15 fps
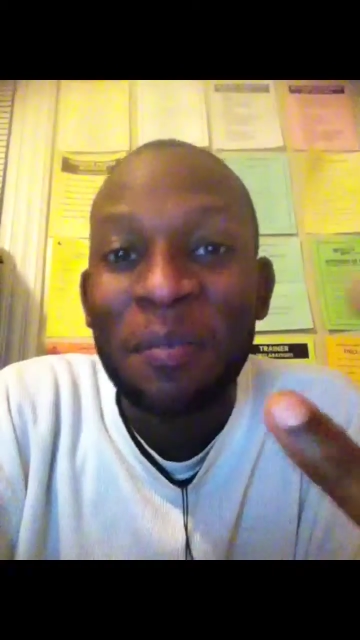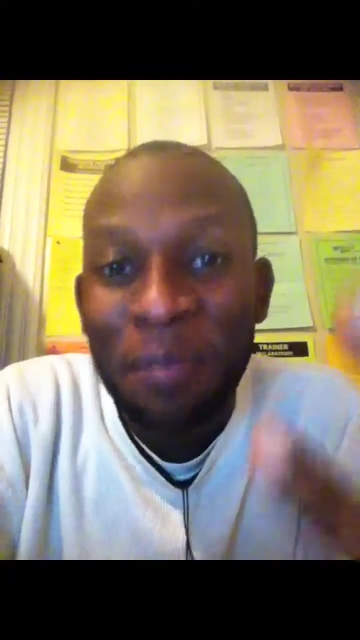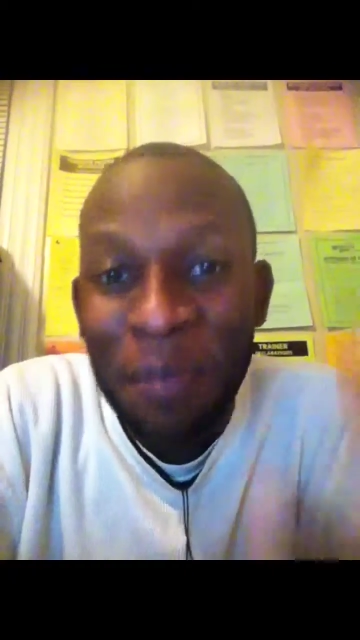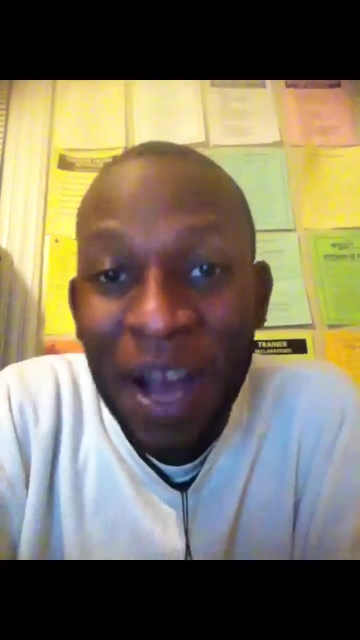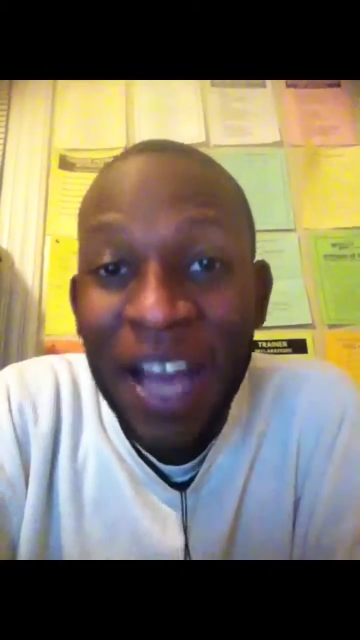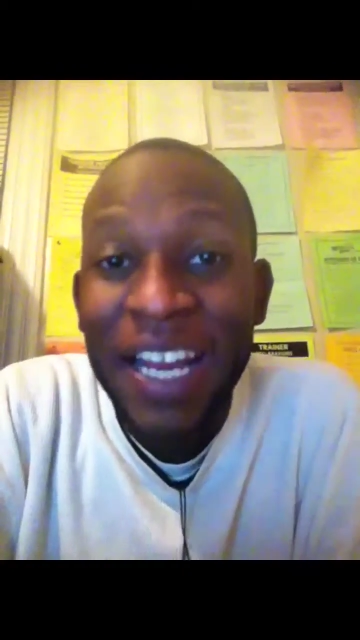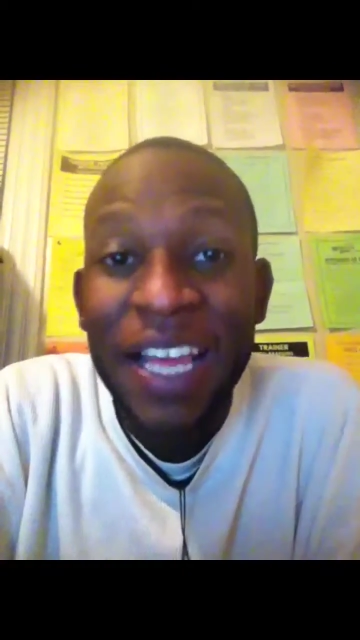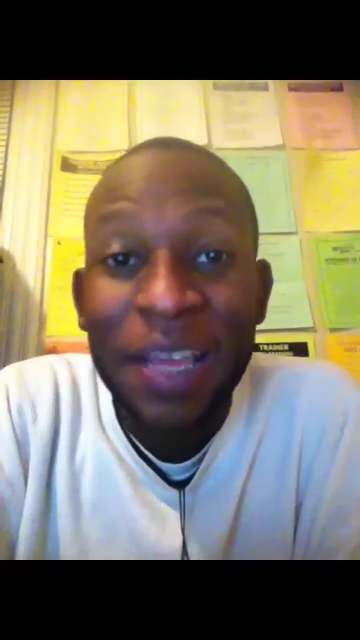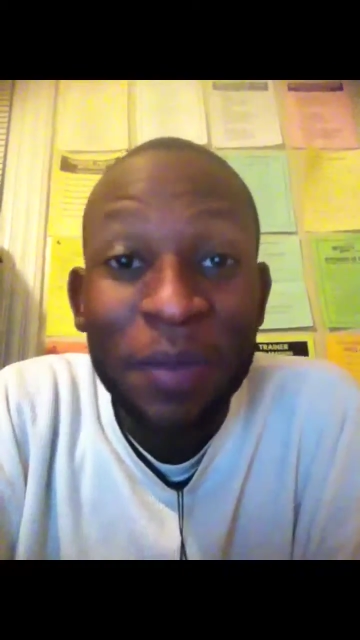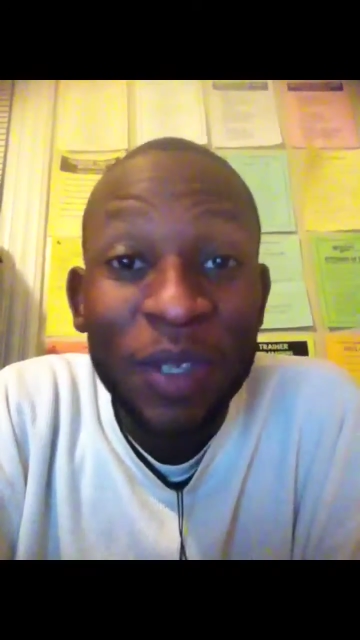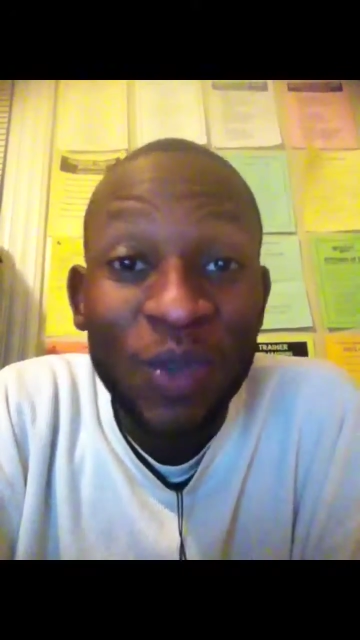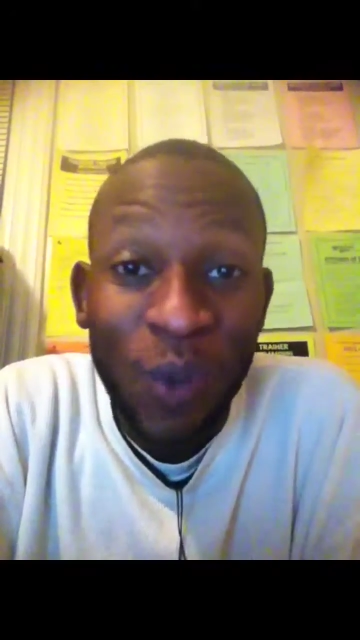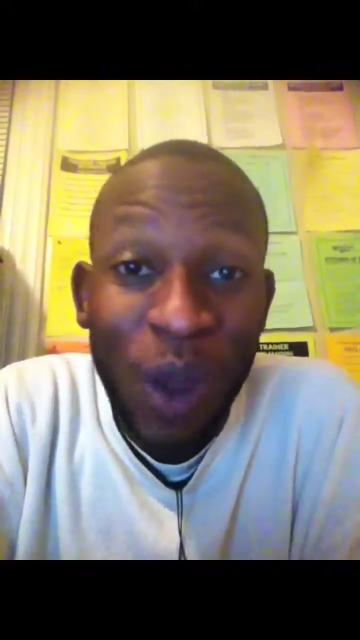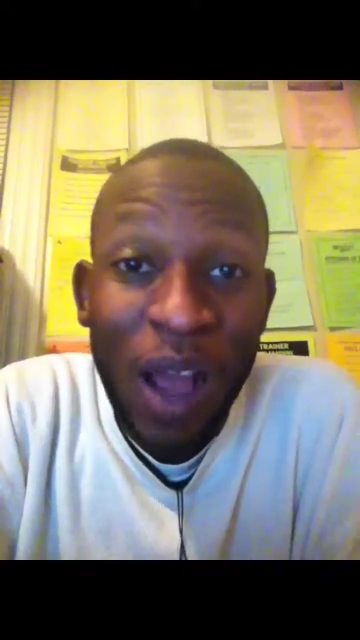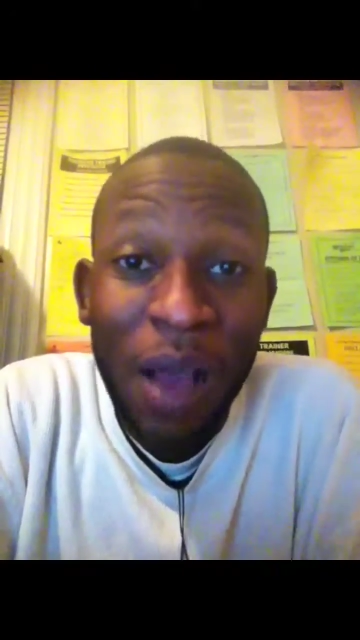my name
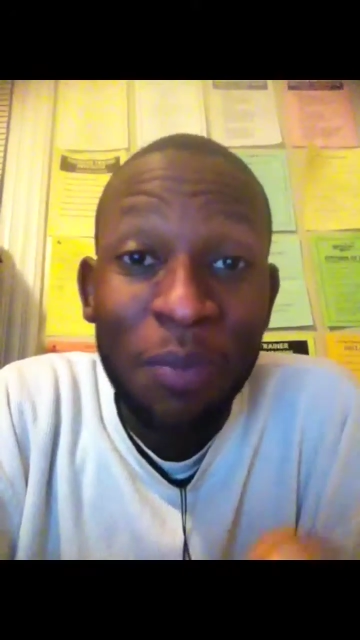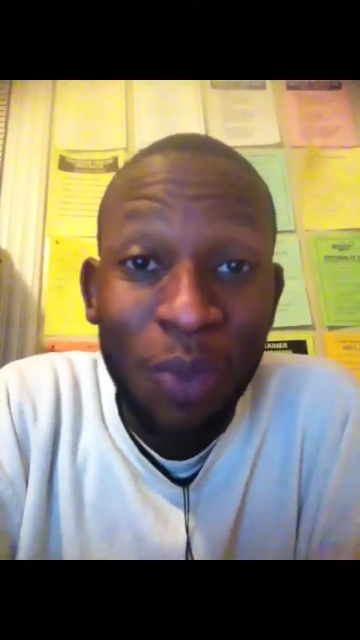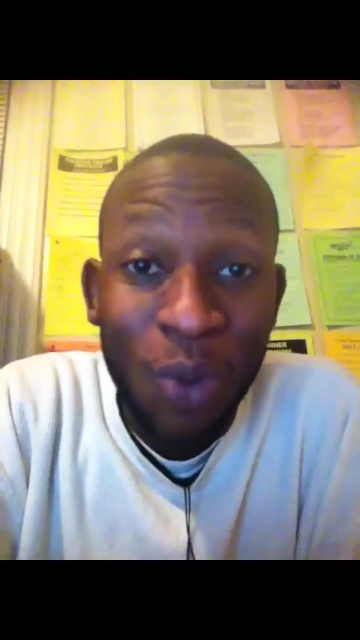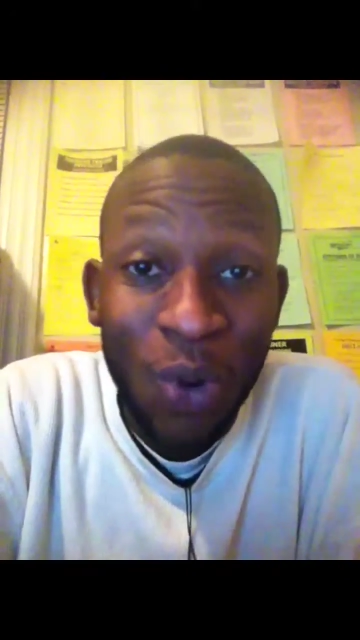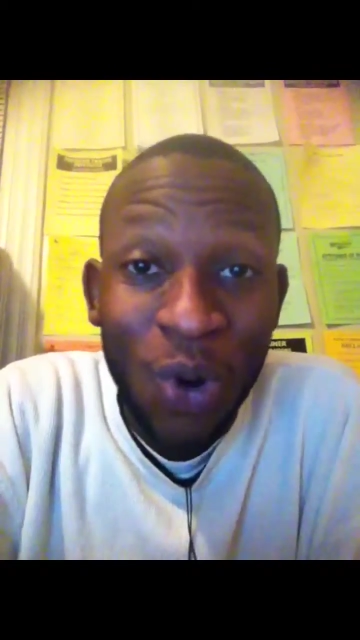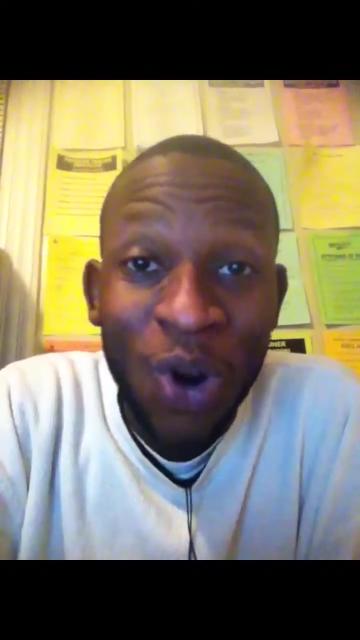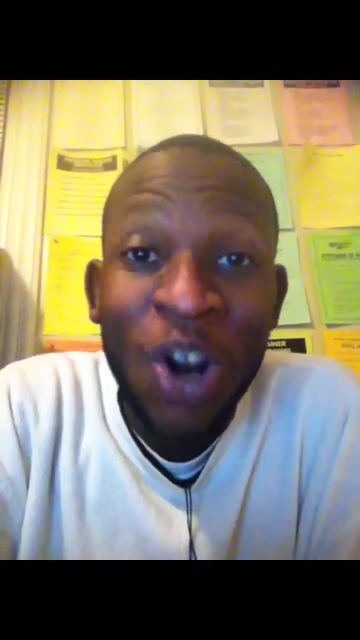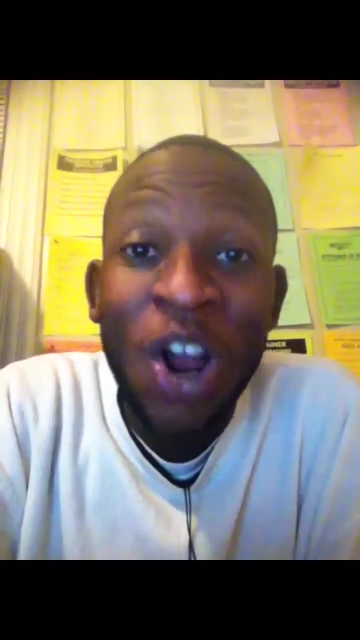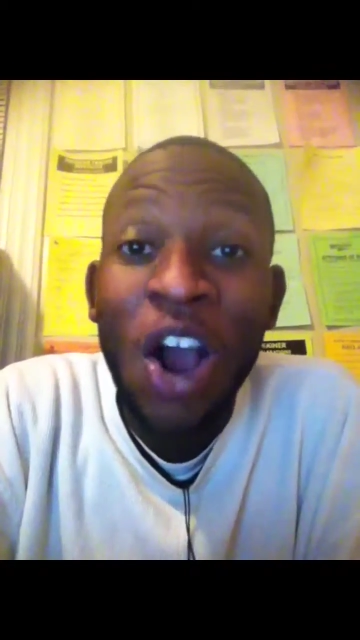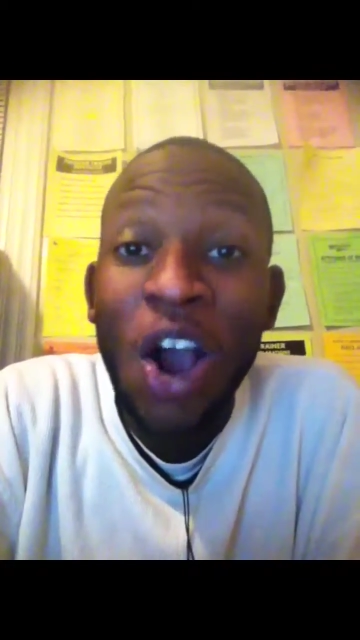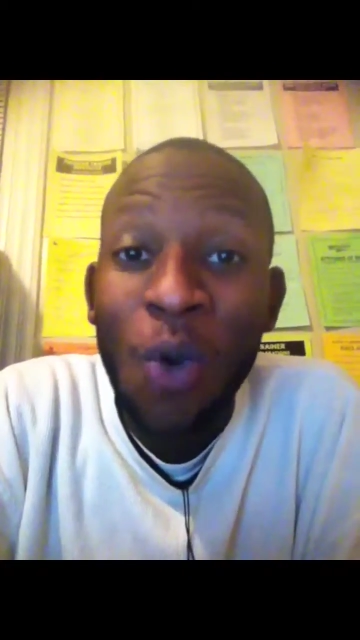is Rob Moore,